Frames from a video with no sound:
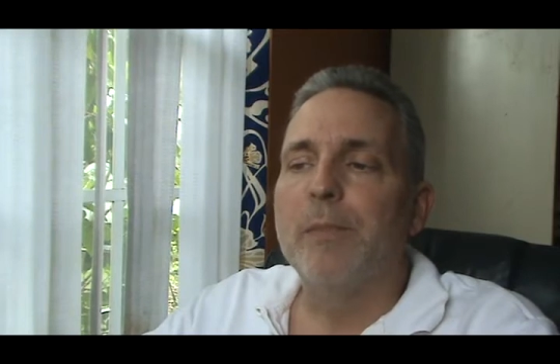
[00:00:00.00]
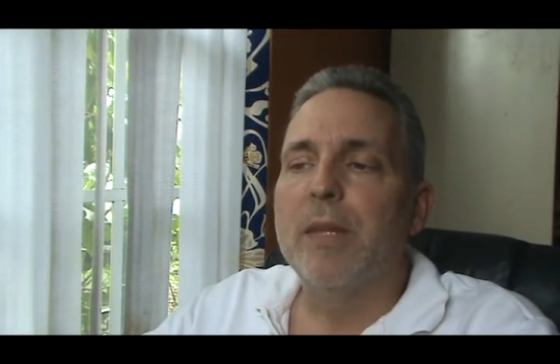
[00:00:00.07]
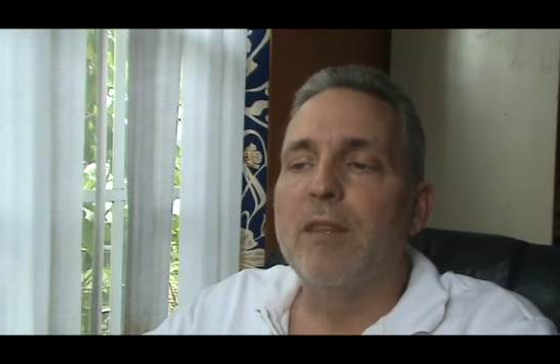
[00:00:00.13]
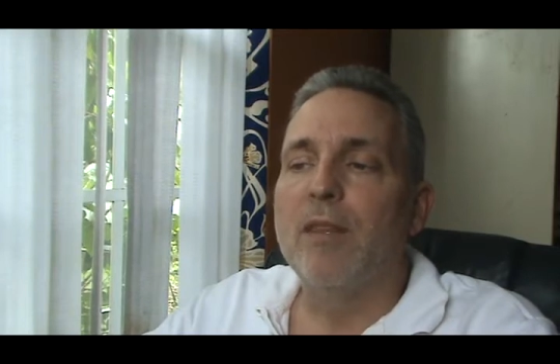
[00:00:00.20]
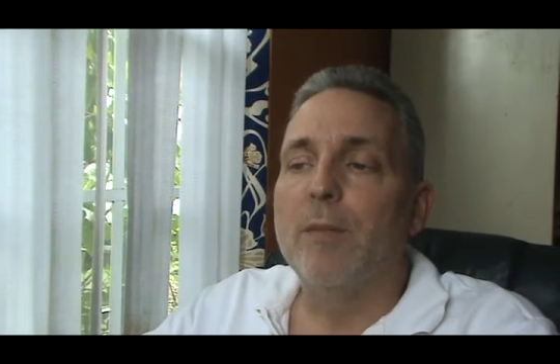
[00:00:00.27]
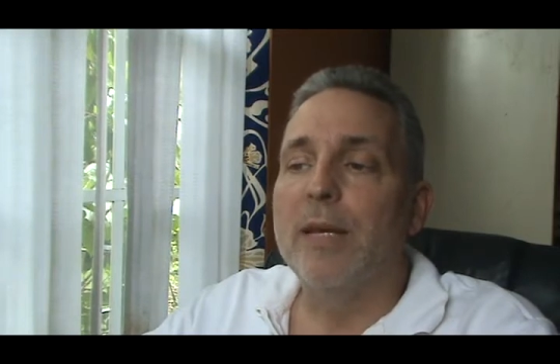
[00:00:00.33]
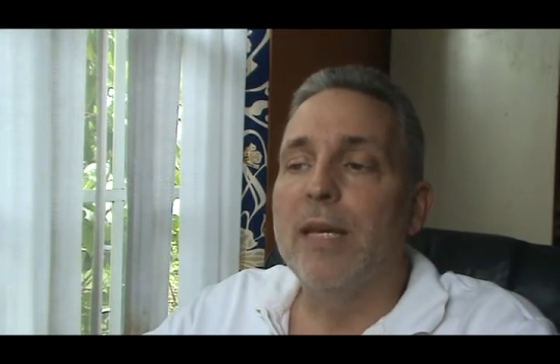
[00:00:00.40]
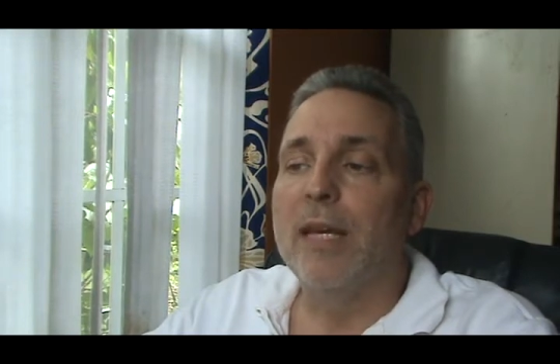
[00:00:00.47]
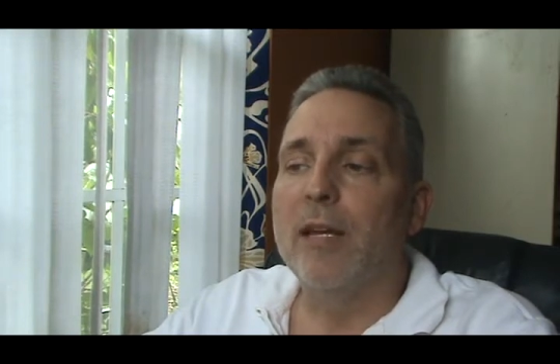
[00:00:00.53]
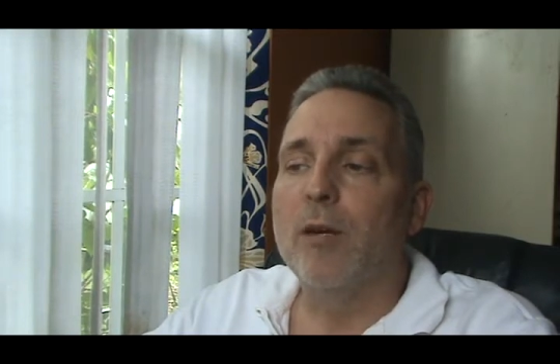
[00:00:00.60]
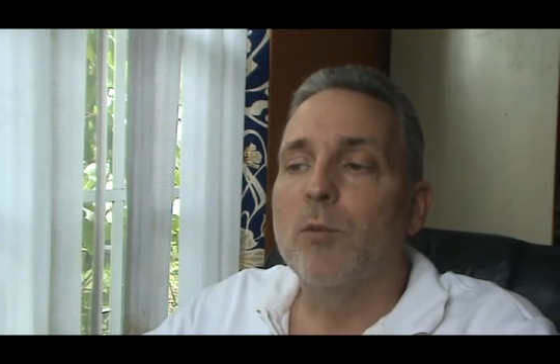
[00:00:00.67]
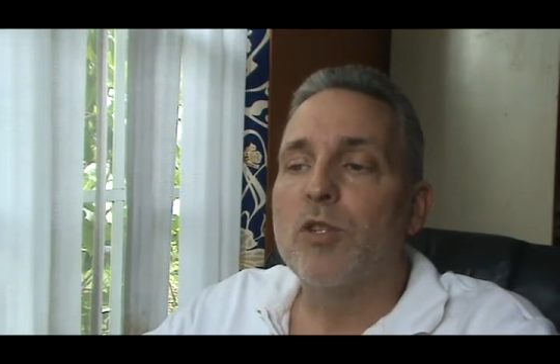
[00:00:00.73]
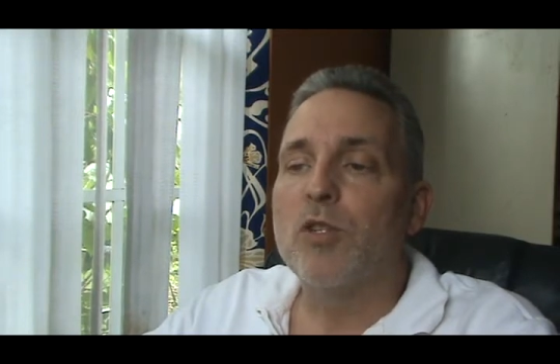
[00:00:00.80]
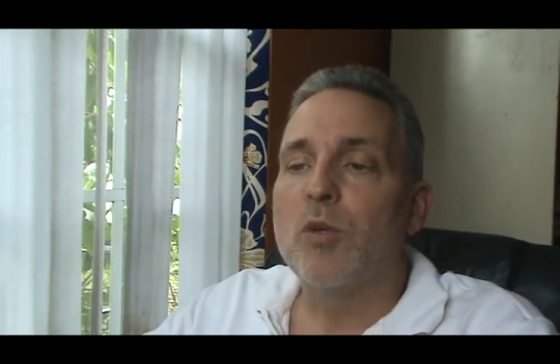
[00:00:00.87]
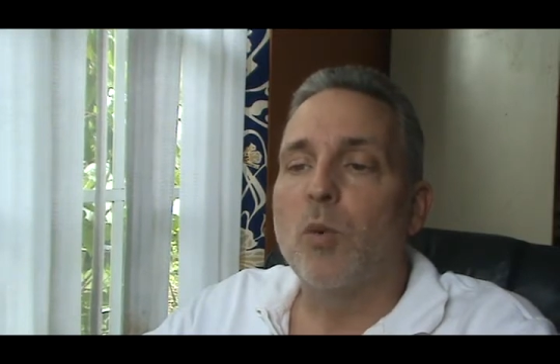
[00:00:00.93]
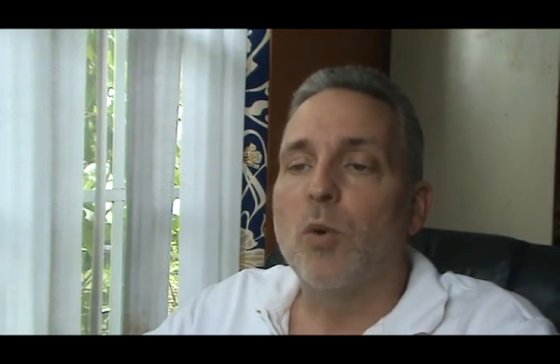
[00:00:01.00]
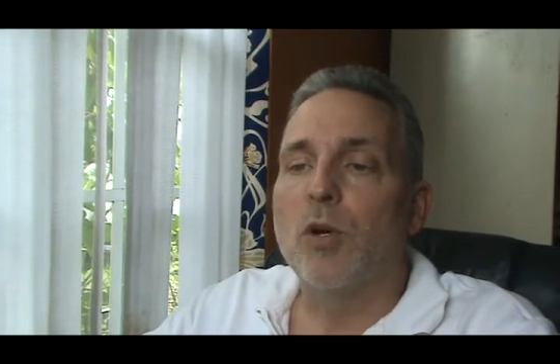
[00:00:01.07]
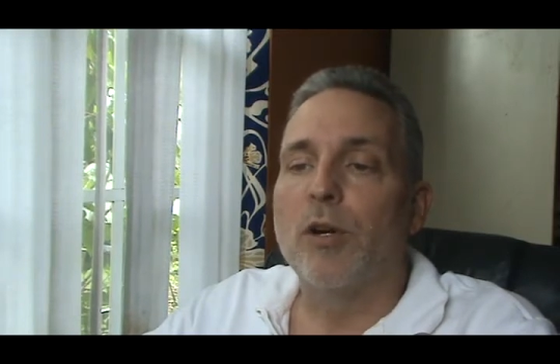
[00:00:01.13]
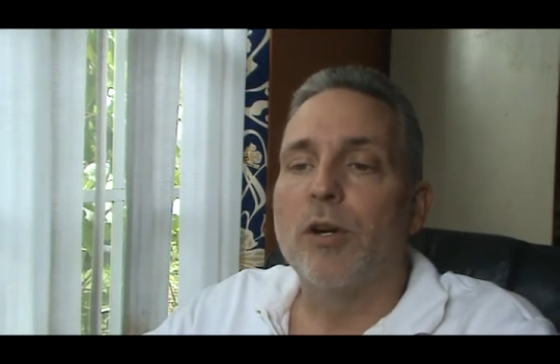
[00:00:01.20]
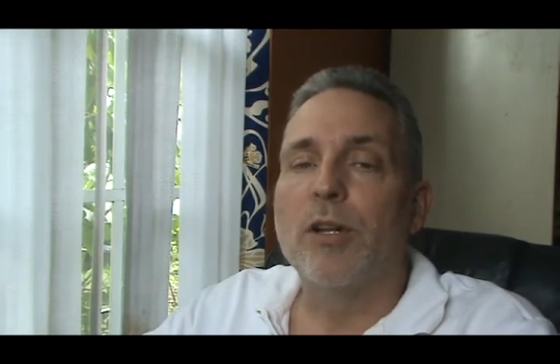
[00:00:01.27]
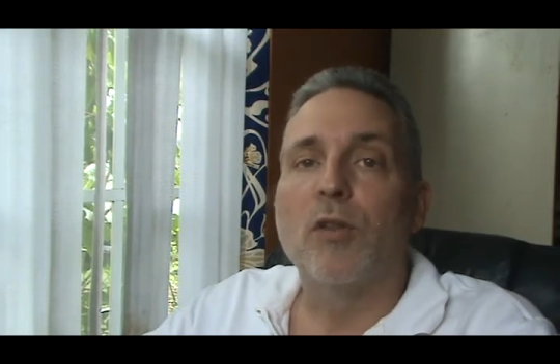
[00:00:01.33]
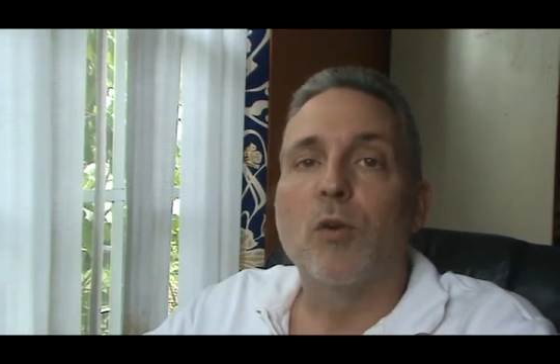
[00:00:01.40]
in the beginning was the
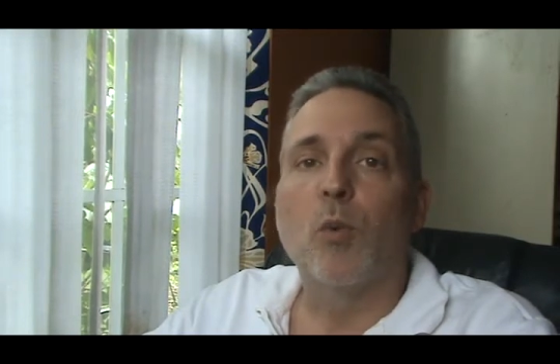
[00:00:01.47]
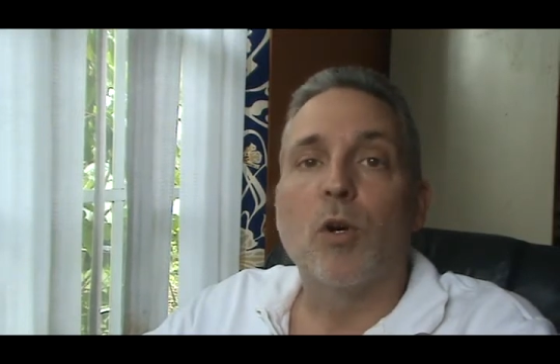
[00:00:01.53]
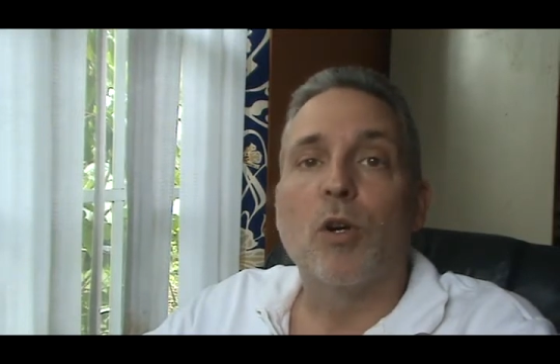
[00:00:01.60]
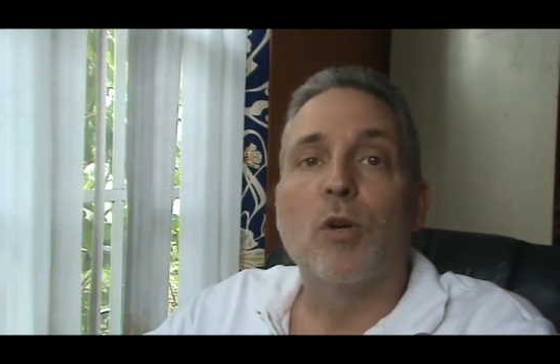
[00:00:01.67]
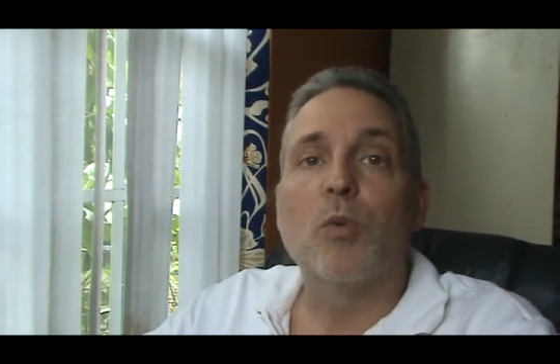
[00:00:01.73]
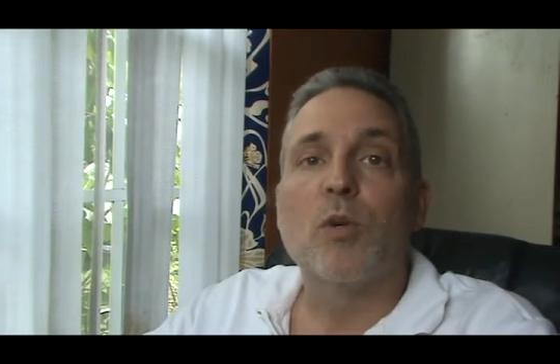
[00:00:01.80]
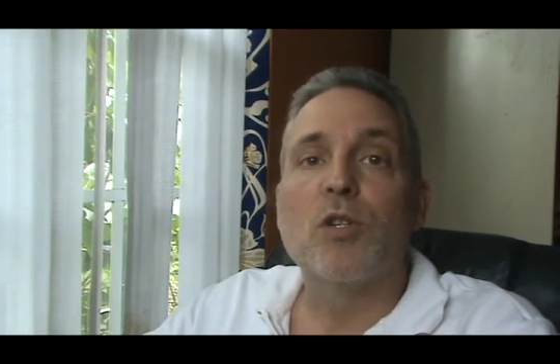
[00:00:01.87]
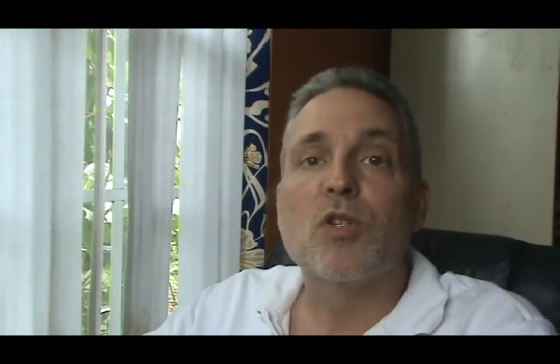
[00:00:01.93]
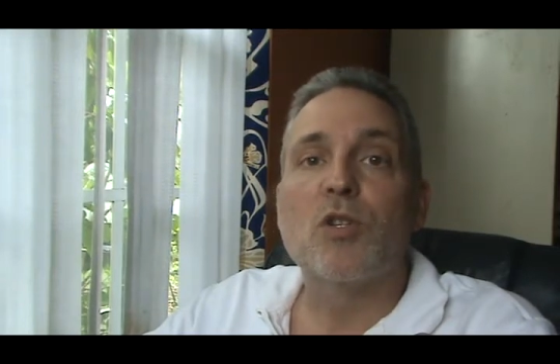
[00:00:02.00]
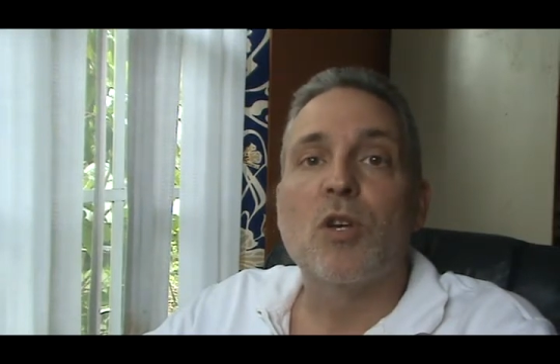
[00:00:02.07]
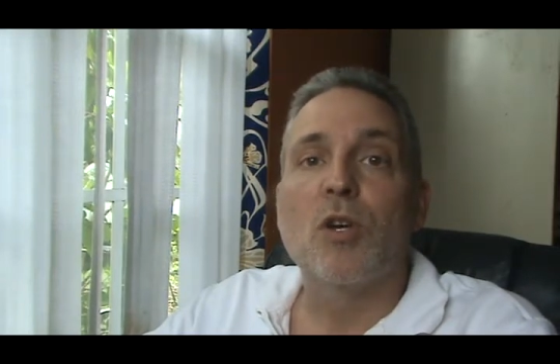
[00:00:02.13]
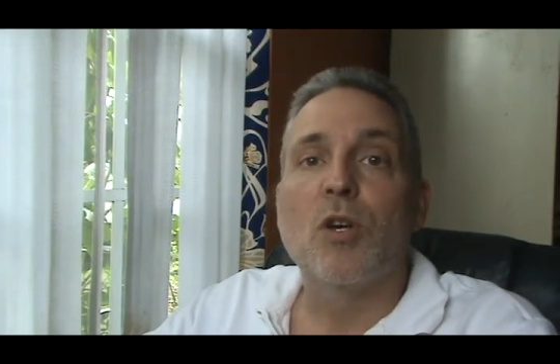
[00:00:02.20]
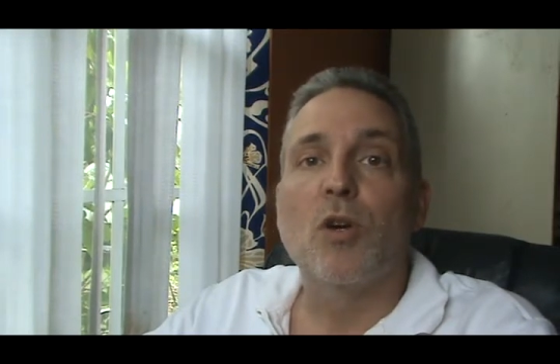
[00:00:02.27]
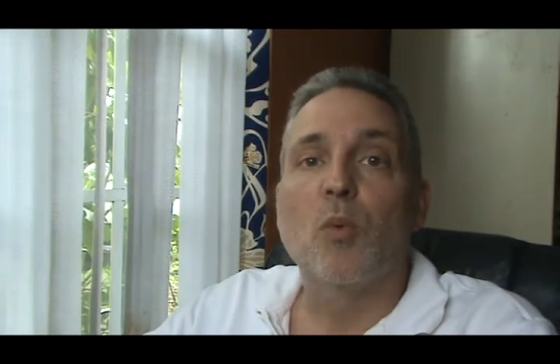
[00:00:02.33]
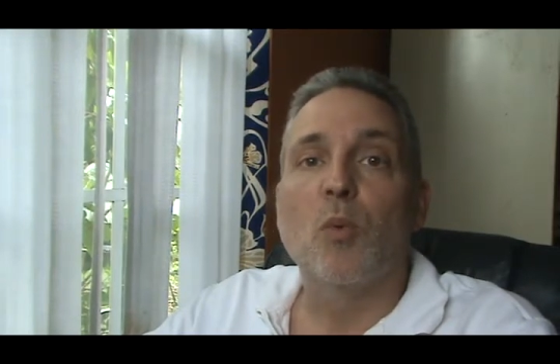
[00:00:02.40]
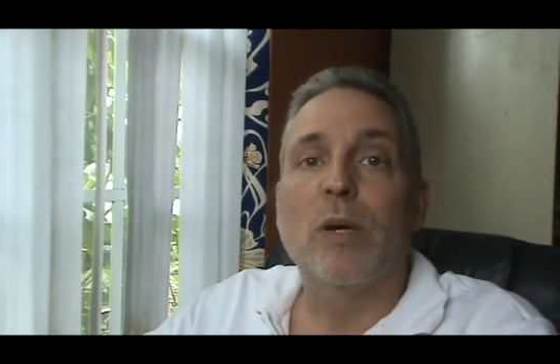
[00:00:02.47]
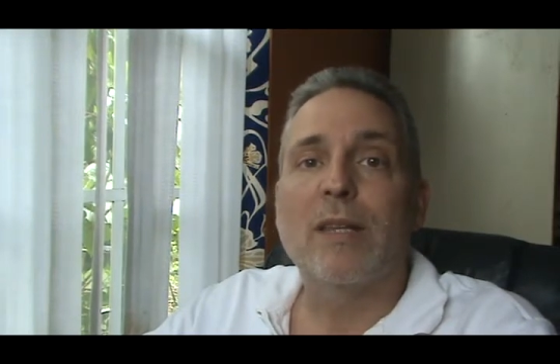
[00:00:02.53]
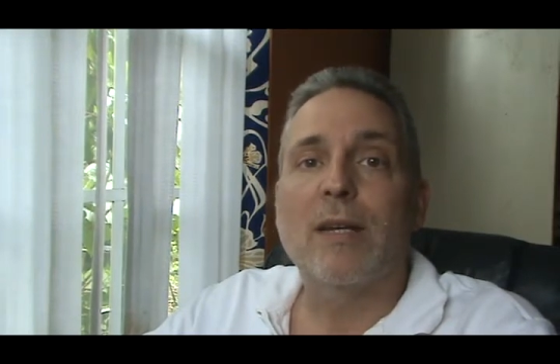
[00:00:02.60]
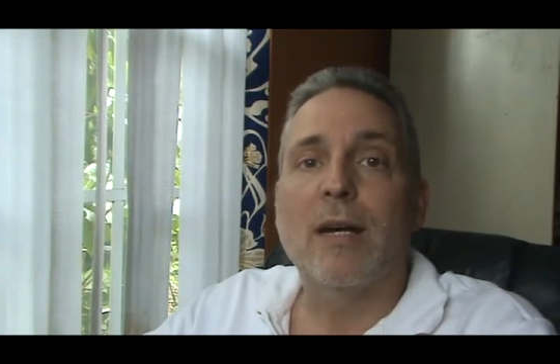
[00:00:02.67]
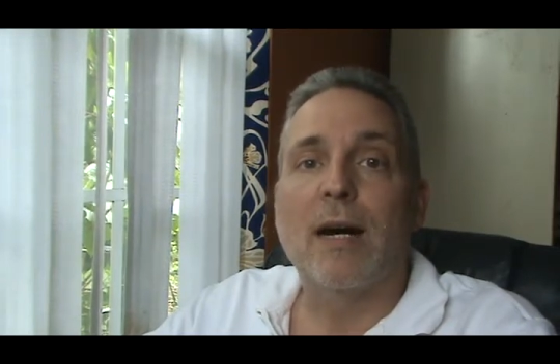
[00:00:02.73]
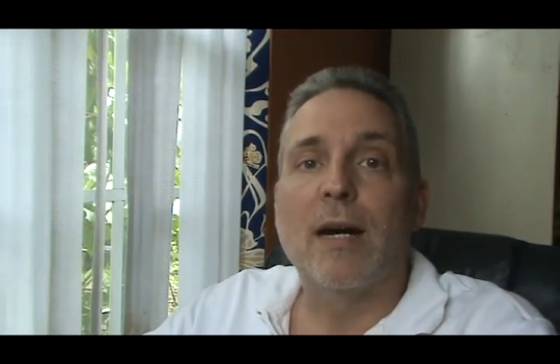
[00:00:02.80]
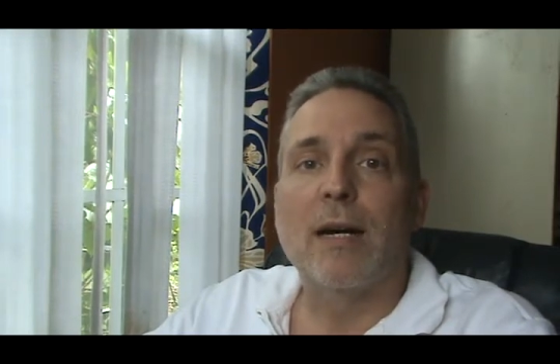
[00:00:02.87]
Word, and the Word was
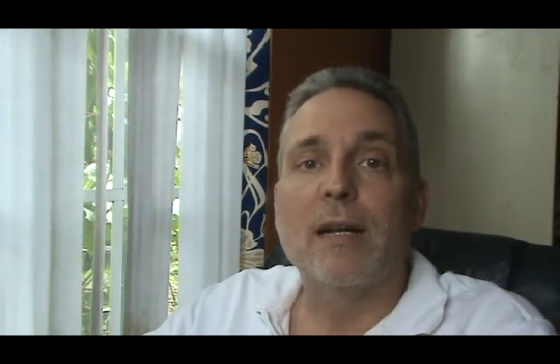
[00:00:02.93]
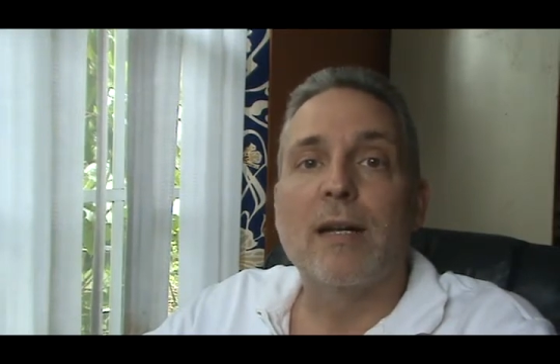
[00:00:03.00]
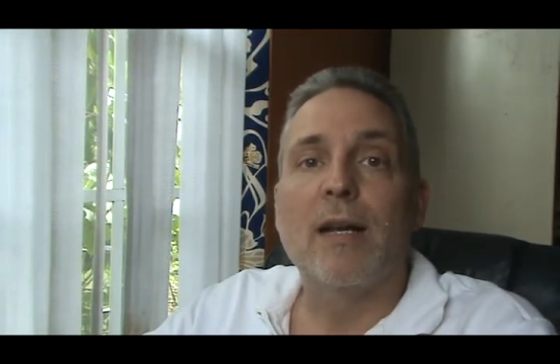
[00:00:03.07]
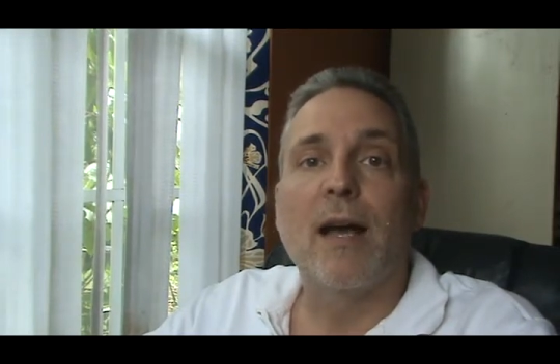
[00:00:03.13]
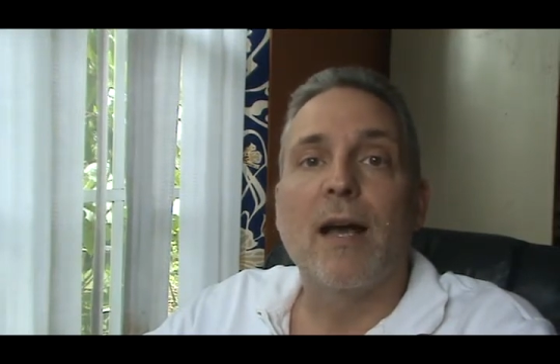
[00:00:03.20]
with God,